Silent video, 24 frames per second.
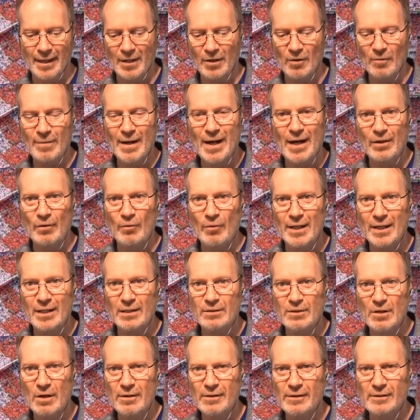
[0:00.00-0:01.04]
oh, by the way,
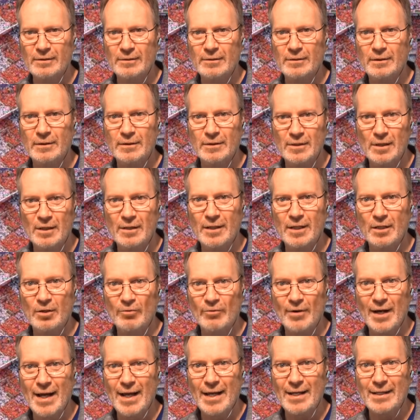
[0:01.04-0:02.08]
Darn- Darnell
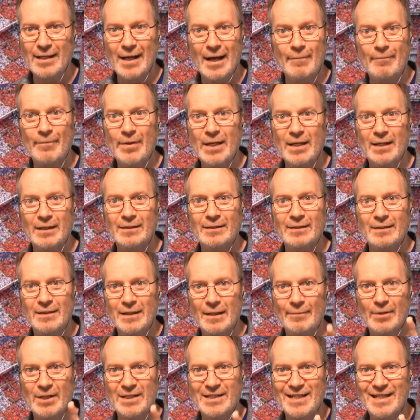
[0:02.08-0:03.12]
Wright got picked
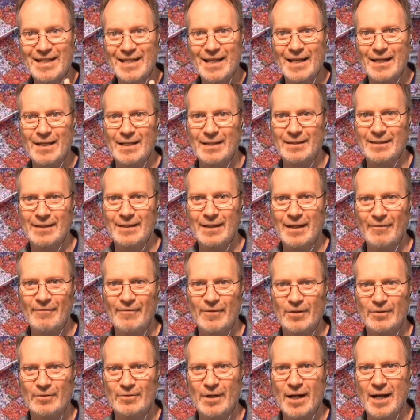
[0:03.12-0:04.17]
number 10 in the
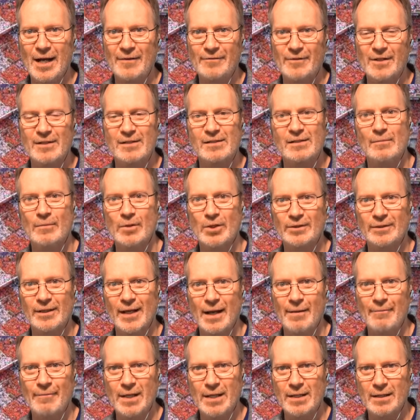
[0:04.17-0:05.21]
NFL draft and is a
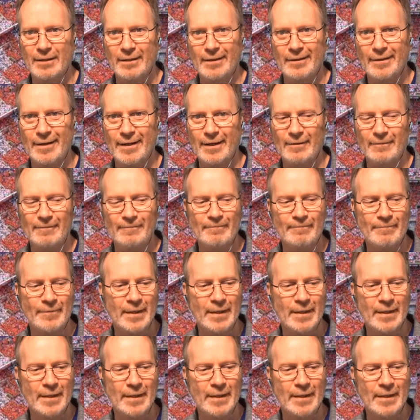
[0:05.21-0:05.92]
multimillionaire now.